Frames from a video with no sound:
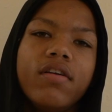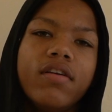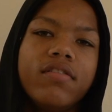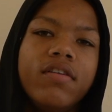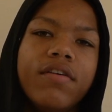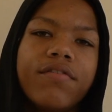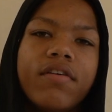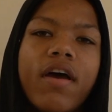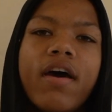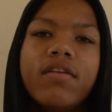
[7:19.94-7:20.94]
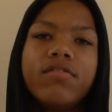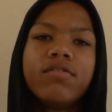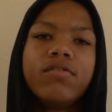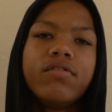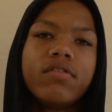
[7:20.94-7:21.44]
It's different
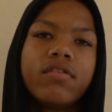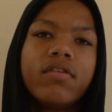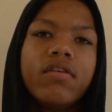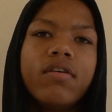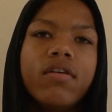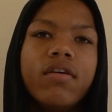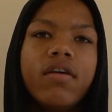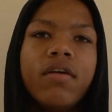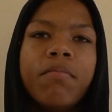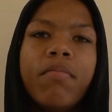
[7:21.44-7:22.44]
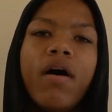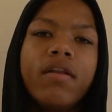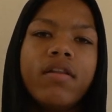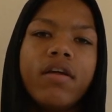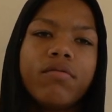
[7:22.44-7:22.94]
attitudes and, and
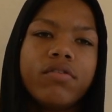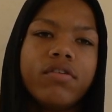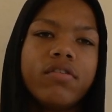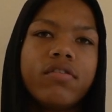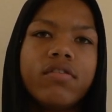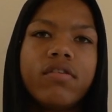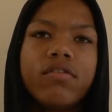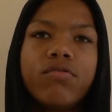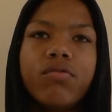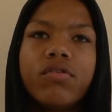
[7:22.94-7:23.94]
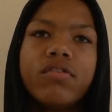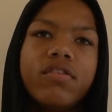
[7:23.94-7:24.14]
body languages towards